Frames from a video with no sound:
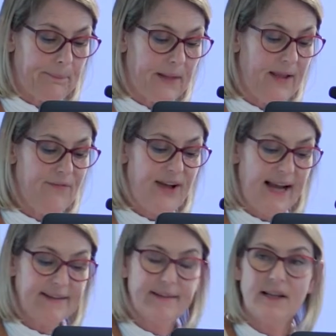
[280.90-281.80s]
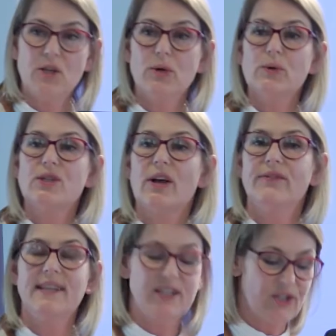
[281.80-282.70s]
In fact, the use
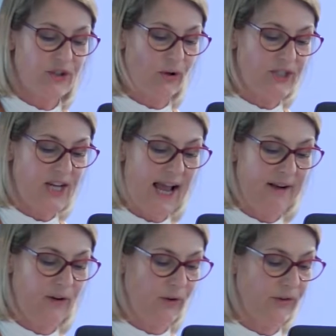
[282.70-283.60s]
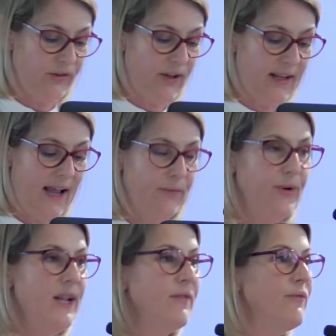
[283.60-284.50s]
of digital channels can
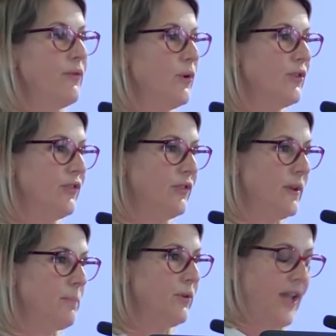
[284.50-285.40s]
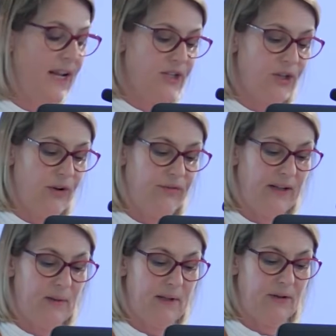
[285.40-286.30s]
reinforce the protection of
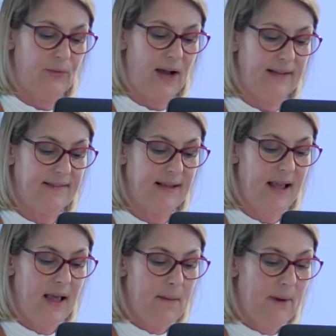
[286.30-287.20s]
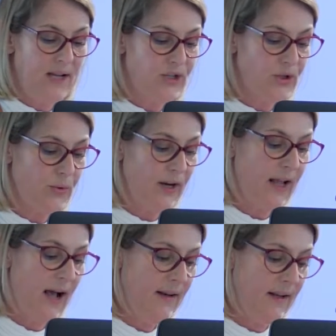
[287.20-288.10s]
fundamental rights by
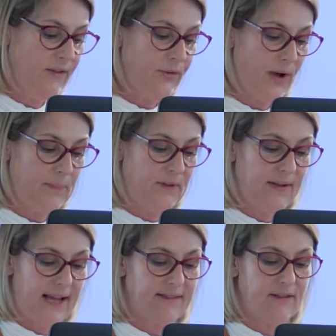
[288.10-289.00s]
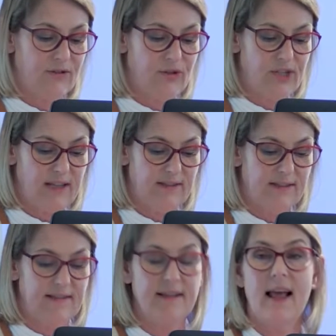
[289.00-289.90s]
ensuring uninterrupted access to
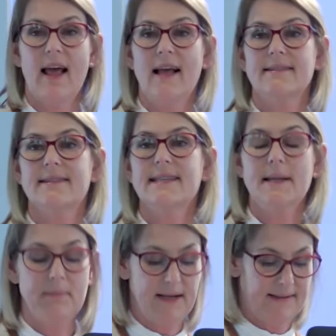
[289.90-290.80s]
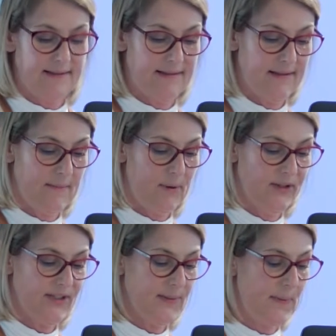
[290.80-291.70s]
justice and seamless
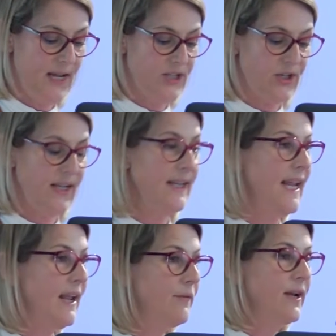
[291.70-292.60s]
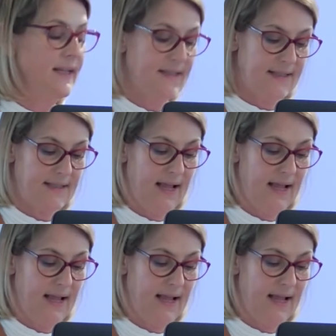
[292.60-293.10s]
participation in hearings,